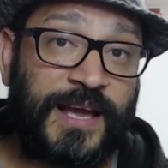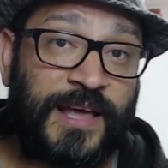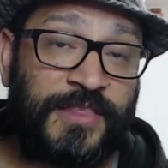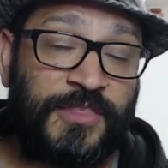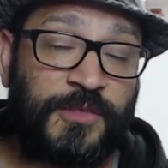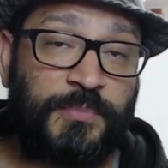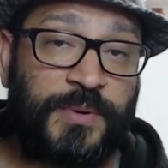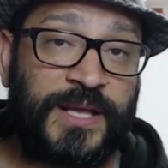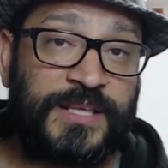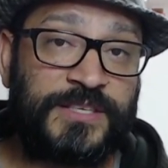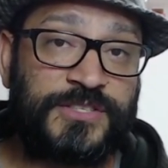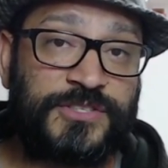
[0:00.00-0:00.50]
Other
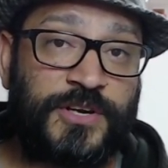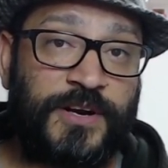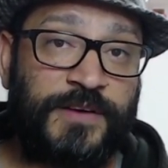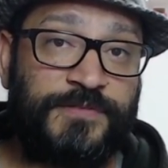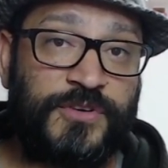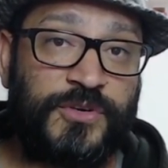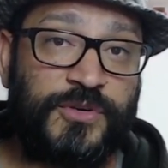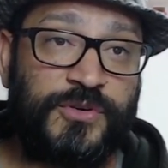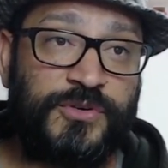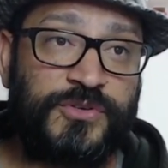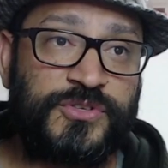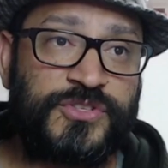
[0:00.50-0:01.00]
paints that I've
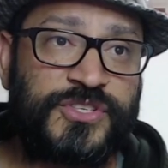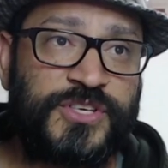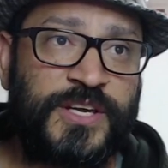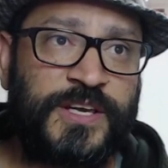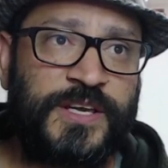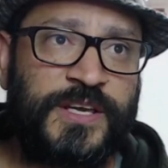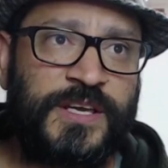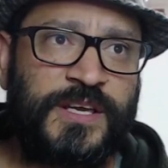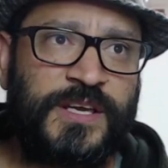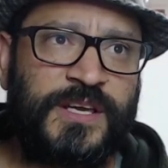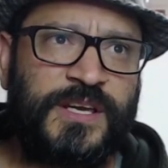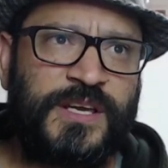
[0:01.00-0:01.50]
used
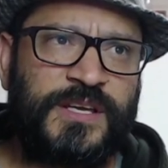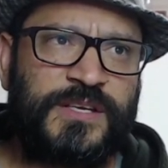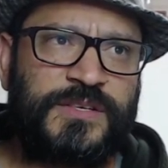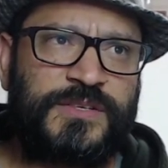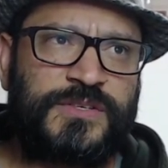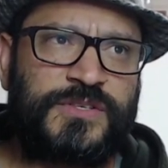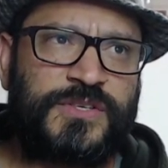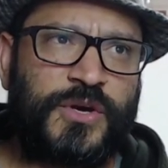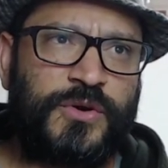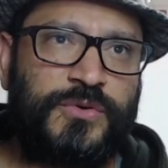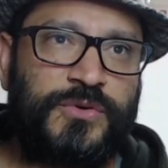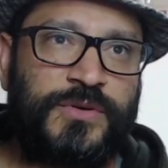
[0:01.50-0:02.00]

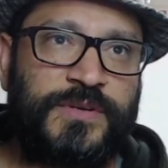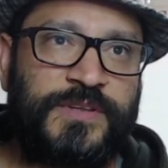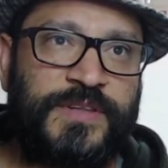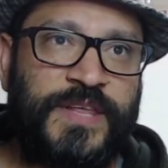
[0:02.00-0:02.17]
don't,